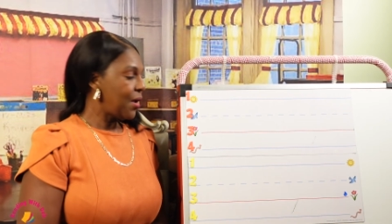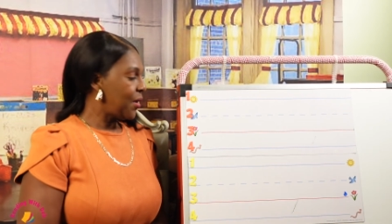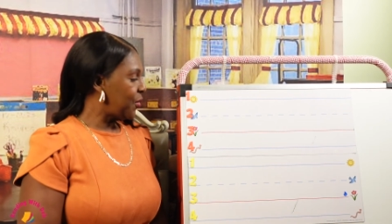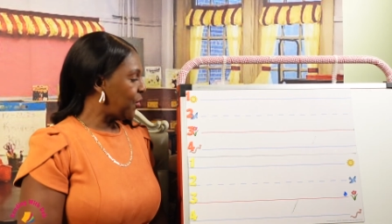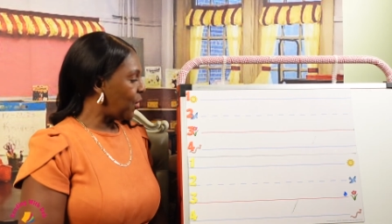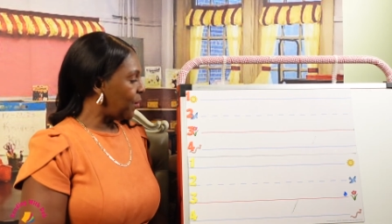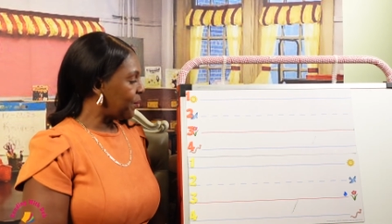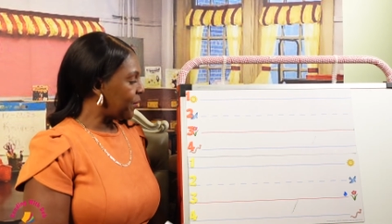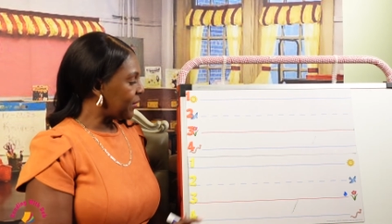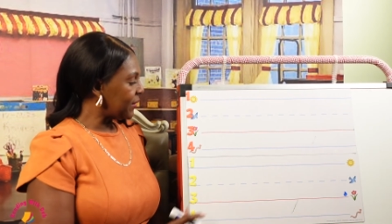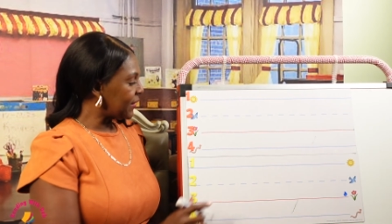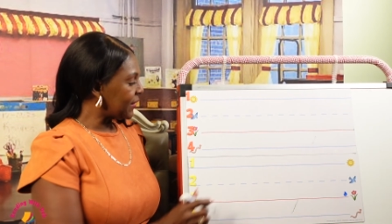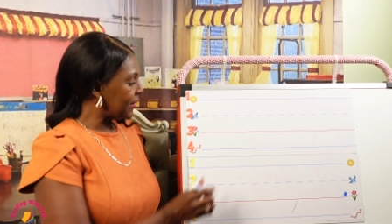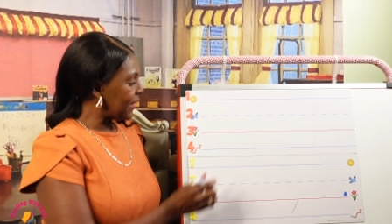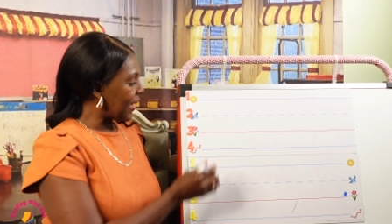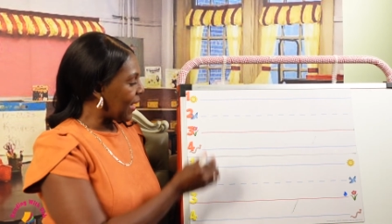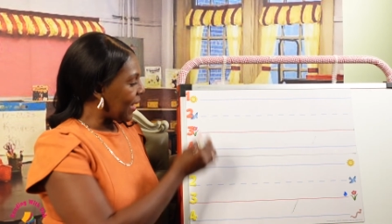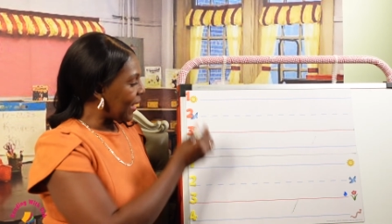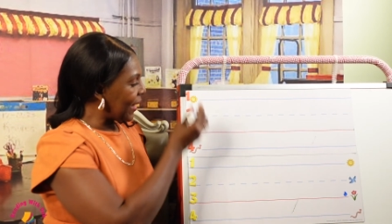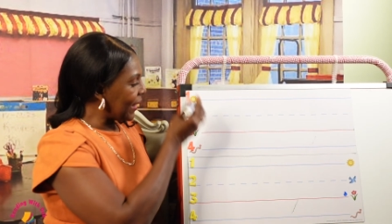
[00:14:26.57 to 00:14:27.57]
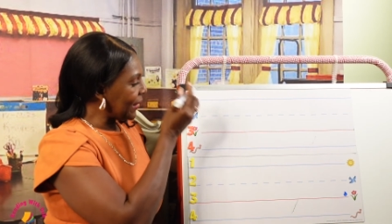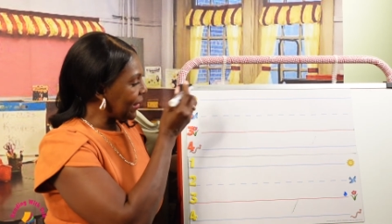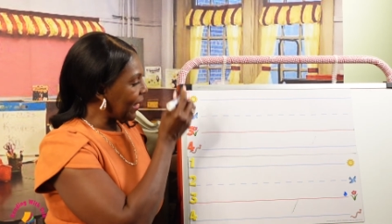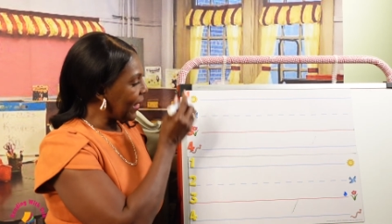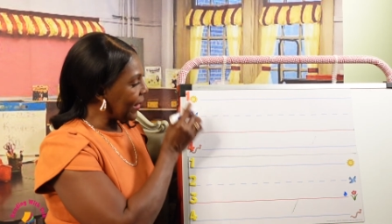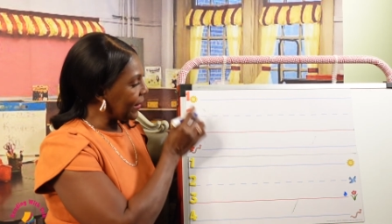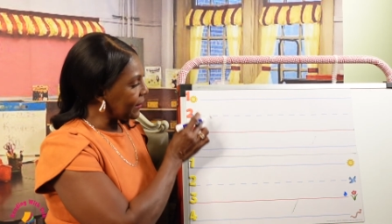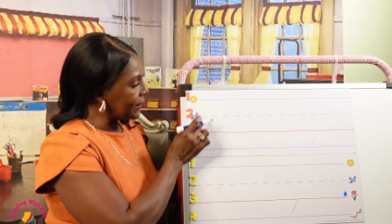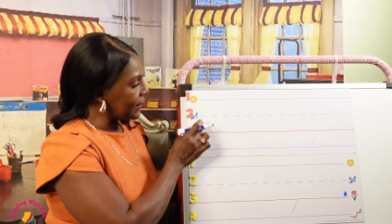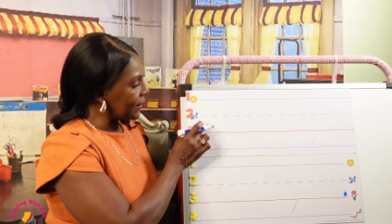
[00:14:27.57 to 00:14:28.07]
Numbers 9
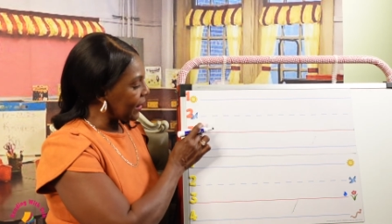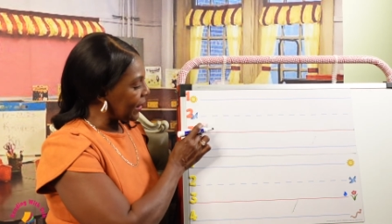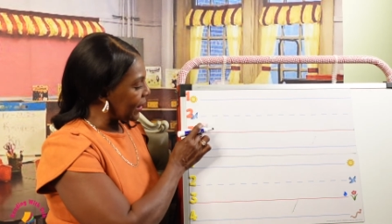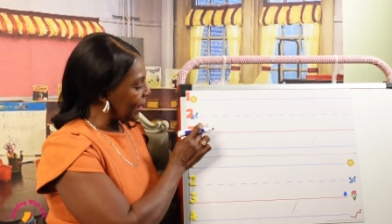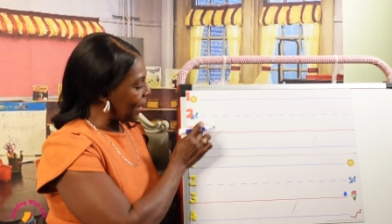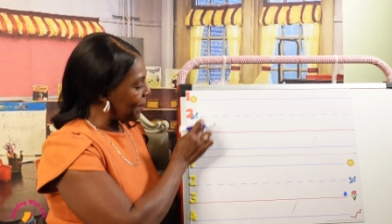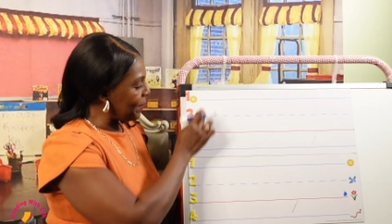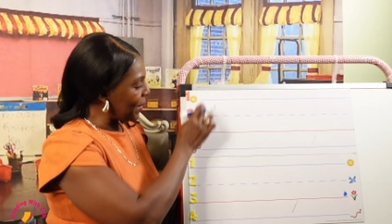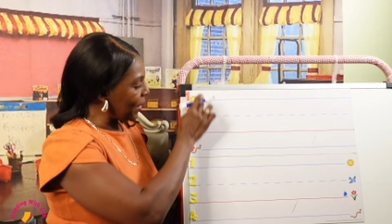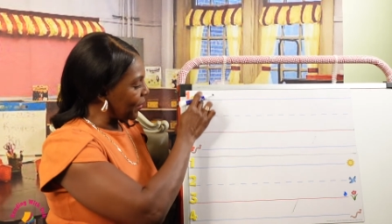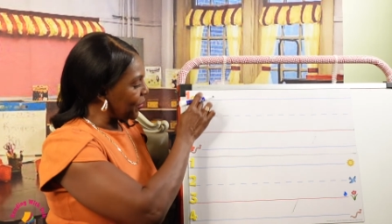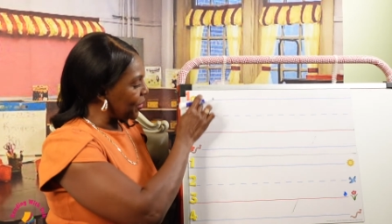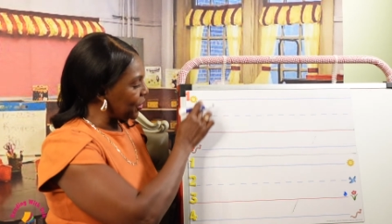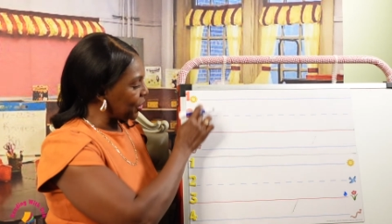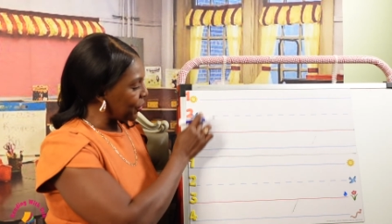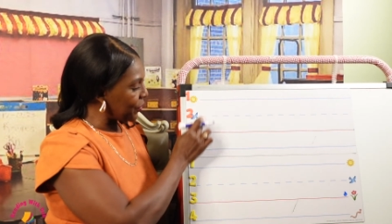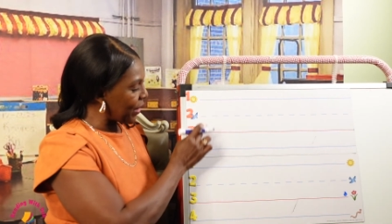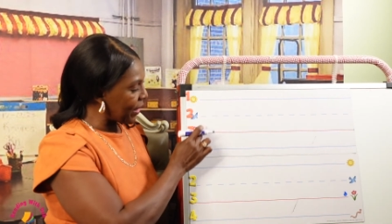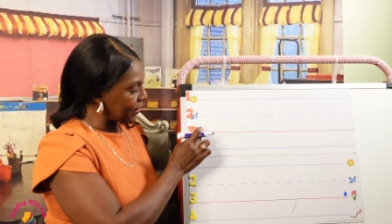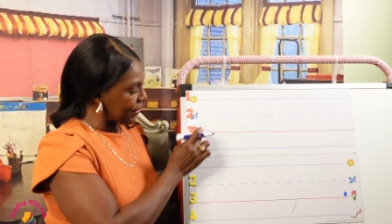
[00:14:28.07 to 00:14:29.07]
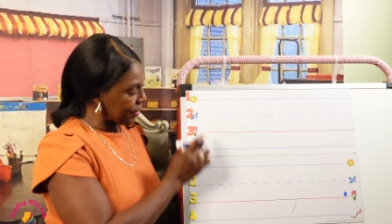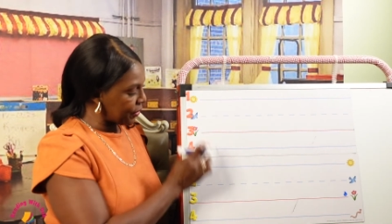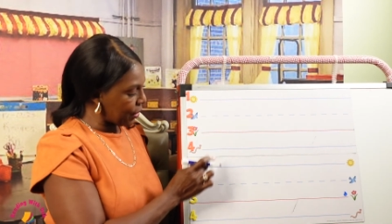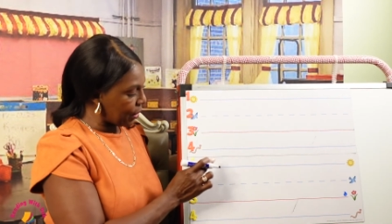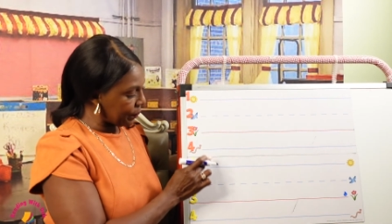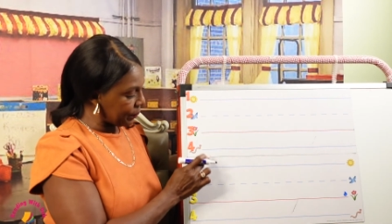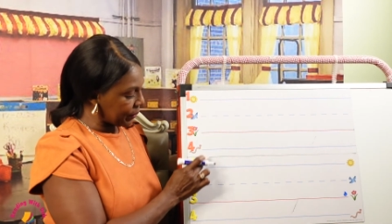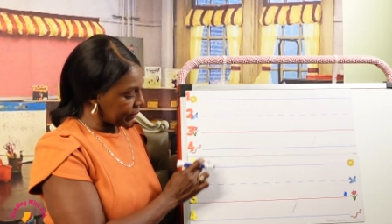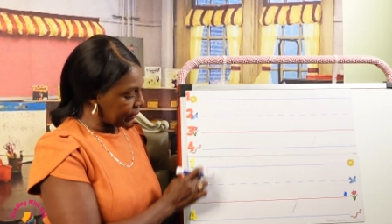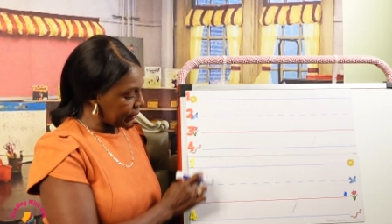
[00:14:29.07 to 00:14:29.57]
and 10. I'm not going to write the
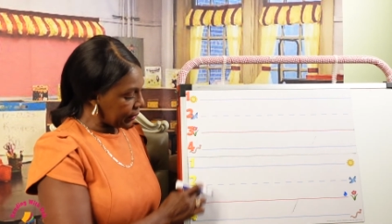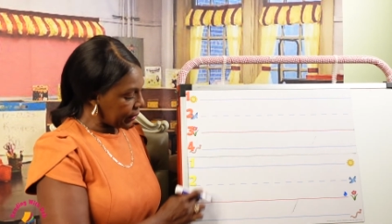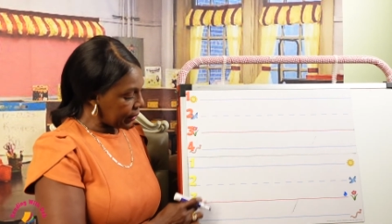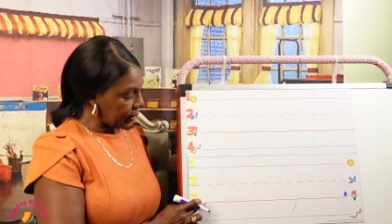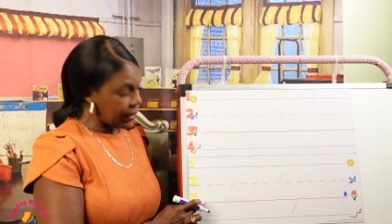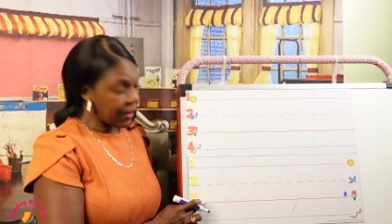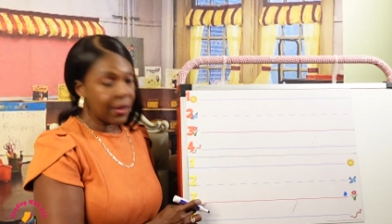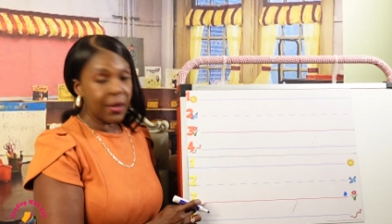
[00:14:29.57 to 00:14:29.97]
number